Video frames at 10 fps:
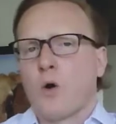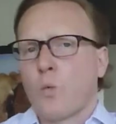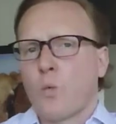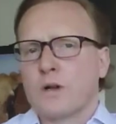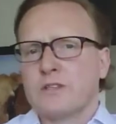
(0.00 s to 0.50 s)

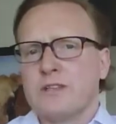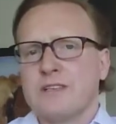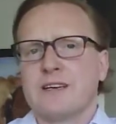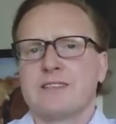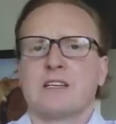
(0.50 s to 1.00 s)
What do
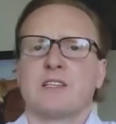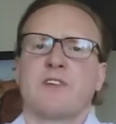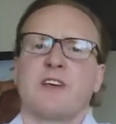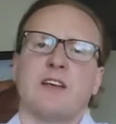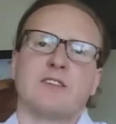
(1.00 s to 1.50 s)
these
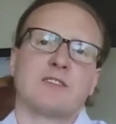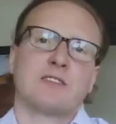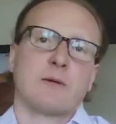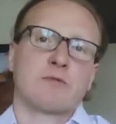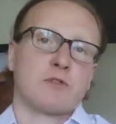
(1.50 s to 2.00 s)
identification
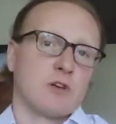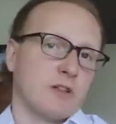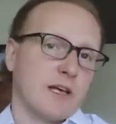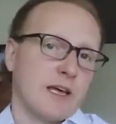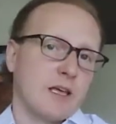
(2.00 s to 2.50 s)
steps look
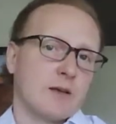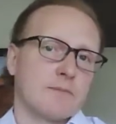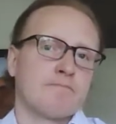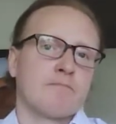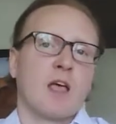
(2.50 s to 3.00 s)
like?
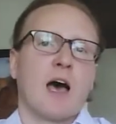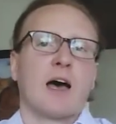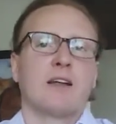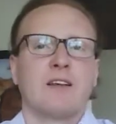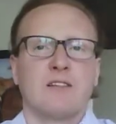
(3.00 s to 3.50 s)

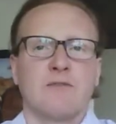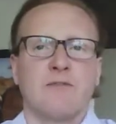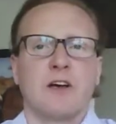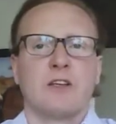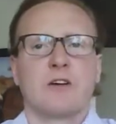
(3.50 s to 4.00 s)

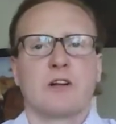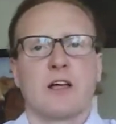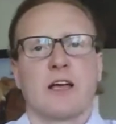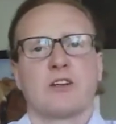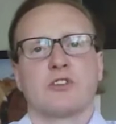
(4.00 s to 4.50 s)
Identifying your
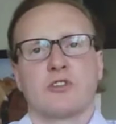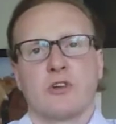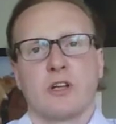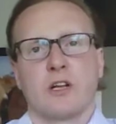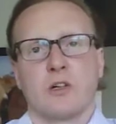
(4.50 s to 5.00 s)
client
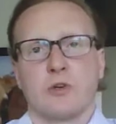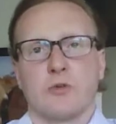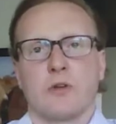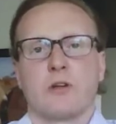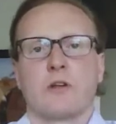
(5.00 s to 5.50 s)
should
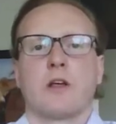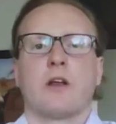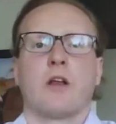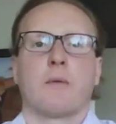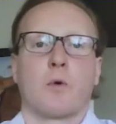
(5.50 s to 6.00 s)
include,
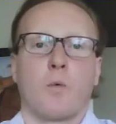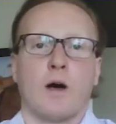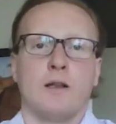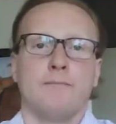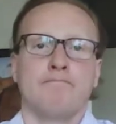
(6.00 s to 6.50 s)
number
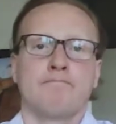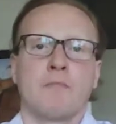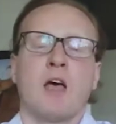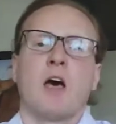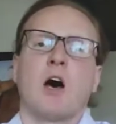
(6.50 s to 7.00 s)
one,
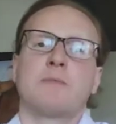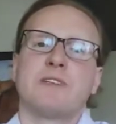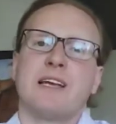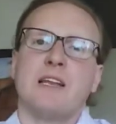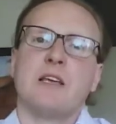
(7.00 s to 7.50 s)

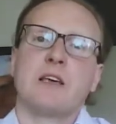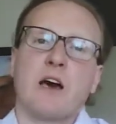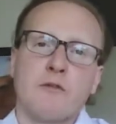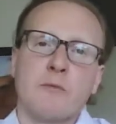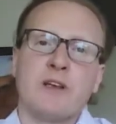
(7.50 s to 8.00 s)
obtaining
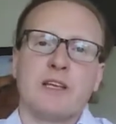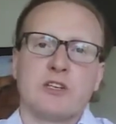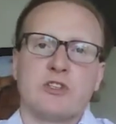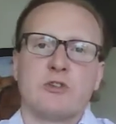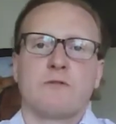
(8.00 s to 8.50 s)

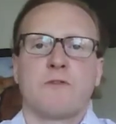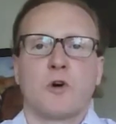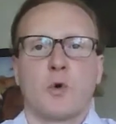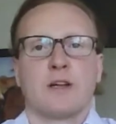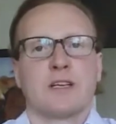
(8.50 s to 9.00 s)
government-issued
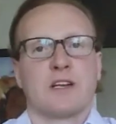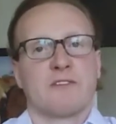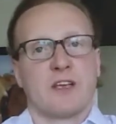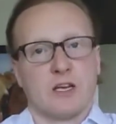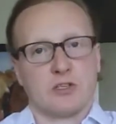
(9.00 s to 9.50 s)
photo
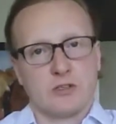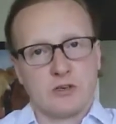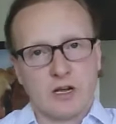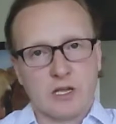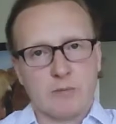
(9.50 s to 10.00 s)
identification
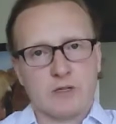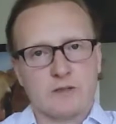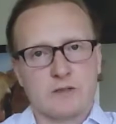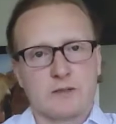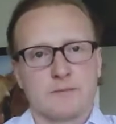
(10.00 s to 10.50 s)

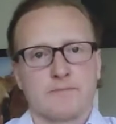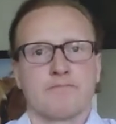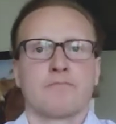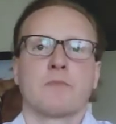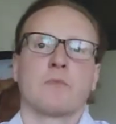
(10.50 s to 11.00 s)
documents.
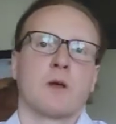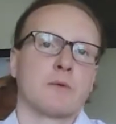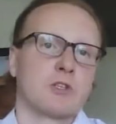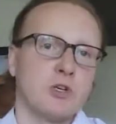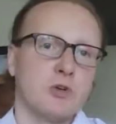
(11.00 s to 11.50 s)
Number
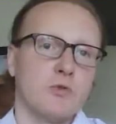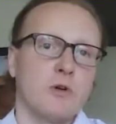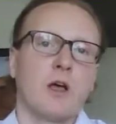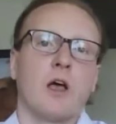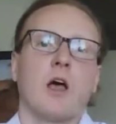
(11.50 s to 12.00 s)
two,
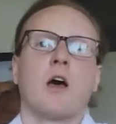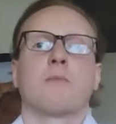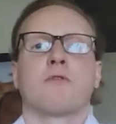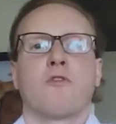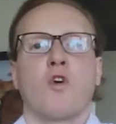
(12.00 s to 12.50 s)

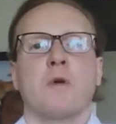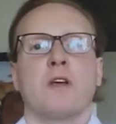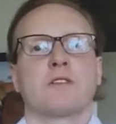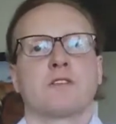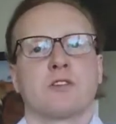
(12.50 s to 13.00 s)

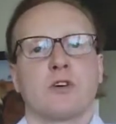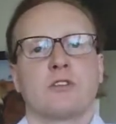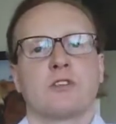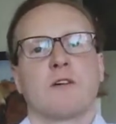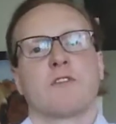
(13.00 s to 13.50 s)
performing a
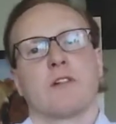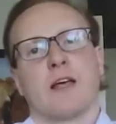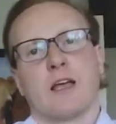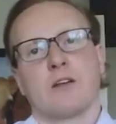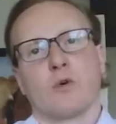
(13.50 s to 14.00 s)
search of the
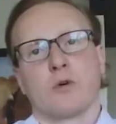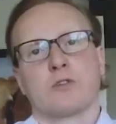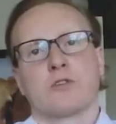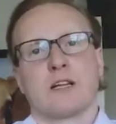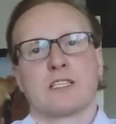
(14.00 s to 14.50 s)
Landowner
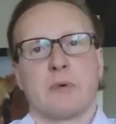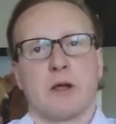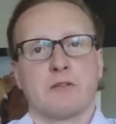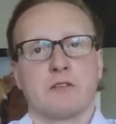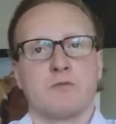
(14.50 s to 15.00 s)
Transparency